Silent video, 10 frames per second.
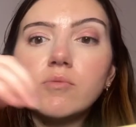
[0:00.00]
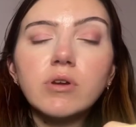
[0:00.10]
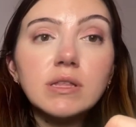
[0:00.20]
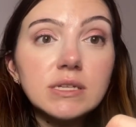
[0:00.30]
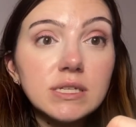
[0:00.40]

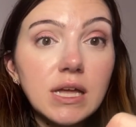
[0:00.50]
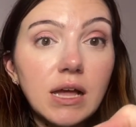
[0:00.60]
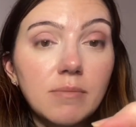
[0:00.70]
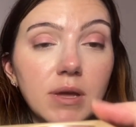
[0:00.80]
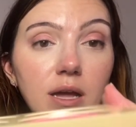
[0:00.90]
wearing this
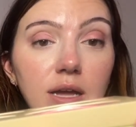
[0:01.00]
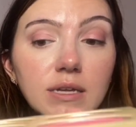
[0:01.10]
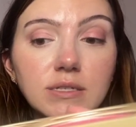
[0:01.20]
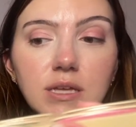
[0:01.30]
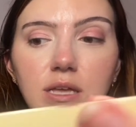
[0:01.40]
on my
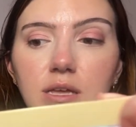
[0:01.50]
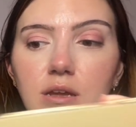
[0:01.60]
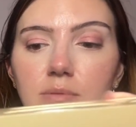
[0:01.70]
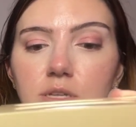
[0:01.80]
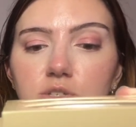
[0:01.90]
eyes and
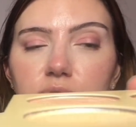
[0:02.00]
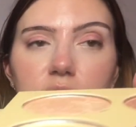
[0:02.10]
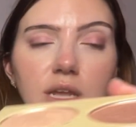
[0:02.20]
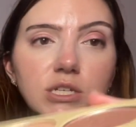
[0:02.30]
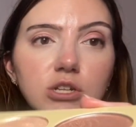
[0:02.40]
kind of shaped like
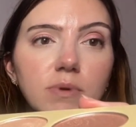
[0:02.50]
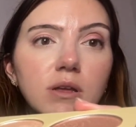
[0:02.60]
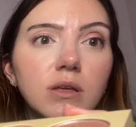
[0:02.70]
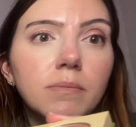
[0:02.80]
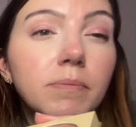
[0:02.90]
an eyeshadow
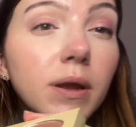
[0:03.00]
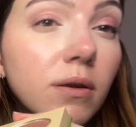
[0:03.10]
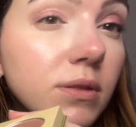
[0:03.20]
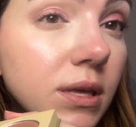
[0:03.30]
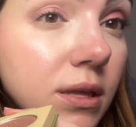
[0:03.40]
palette,
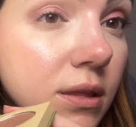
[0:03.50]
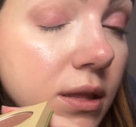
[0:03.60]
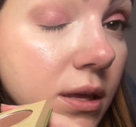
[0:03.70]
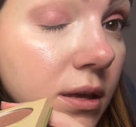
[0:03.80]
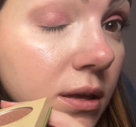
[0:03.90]
barely
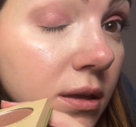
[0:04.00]
like.